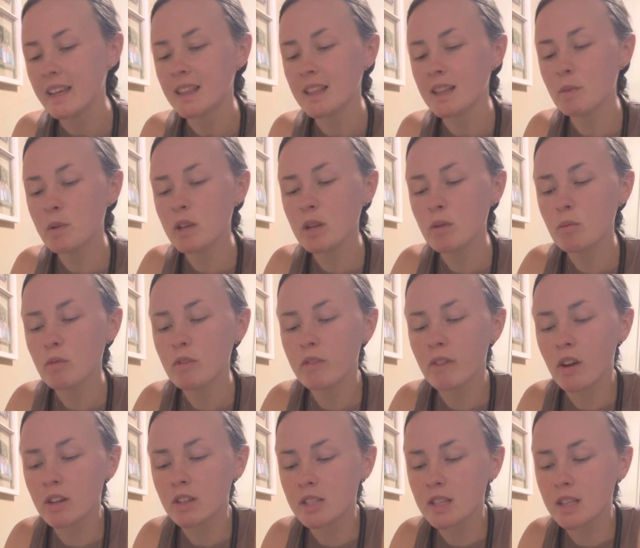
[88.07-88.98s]
Then we can move
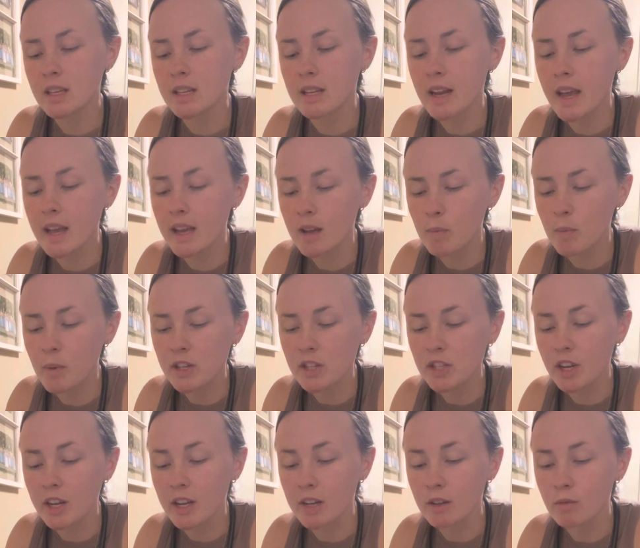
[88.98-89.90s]
on to the neck by
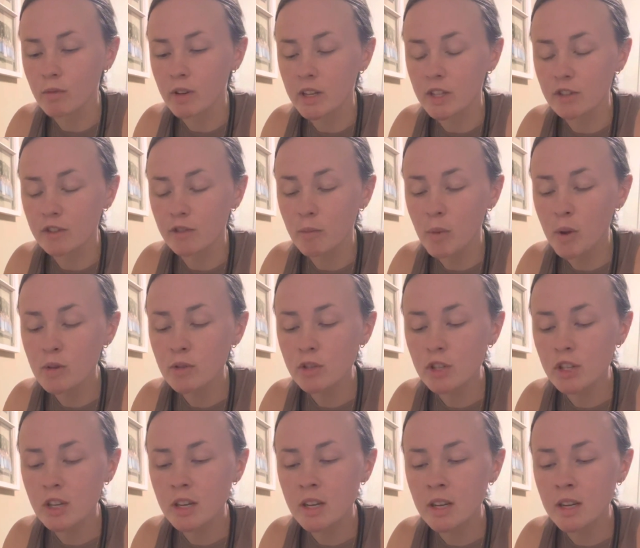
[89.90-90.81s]
checking range of
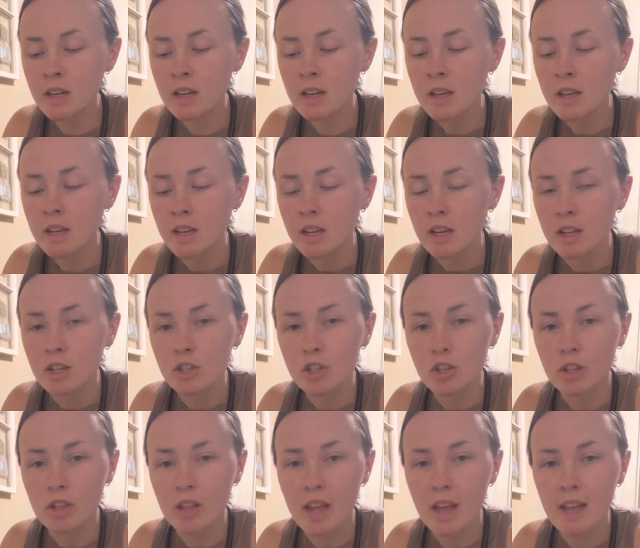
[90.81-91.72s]
motion,
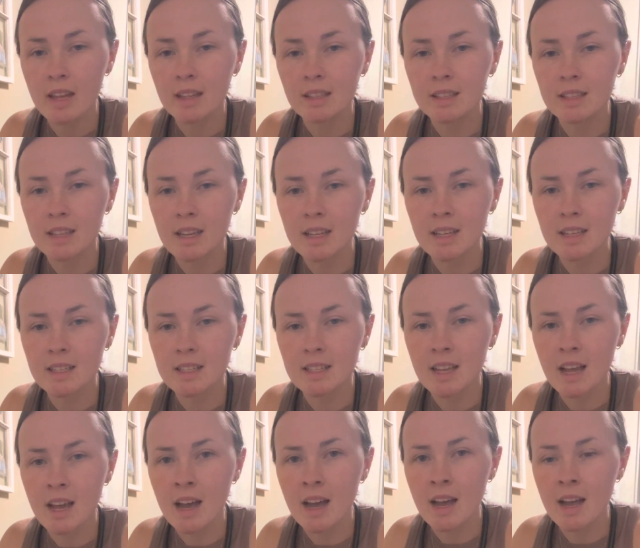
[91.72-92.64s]
turn the head side to
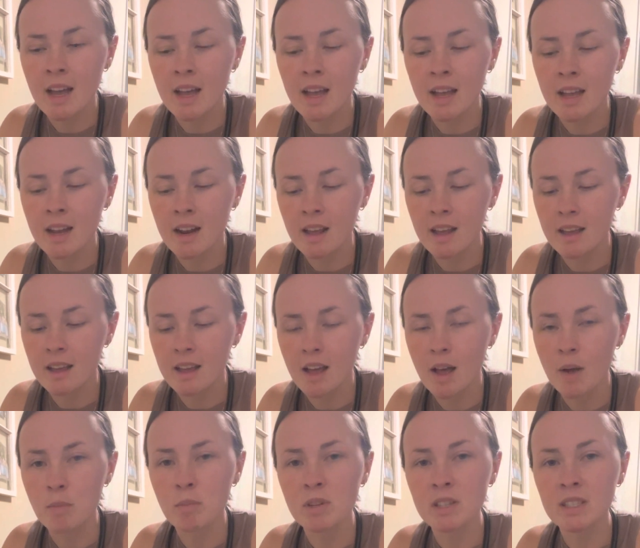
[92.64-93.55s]
side,
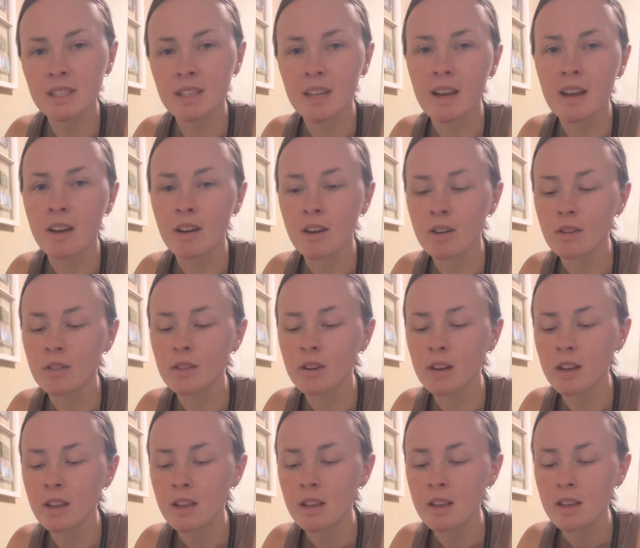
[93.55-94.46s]
up and down,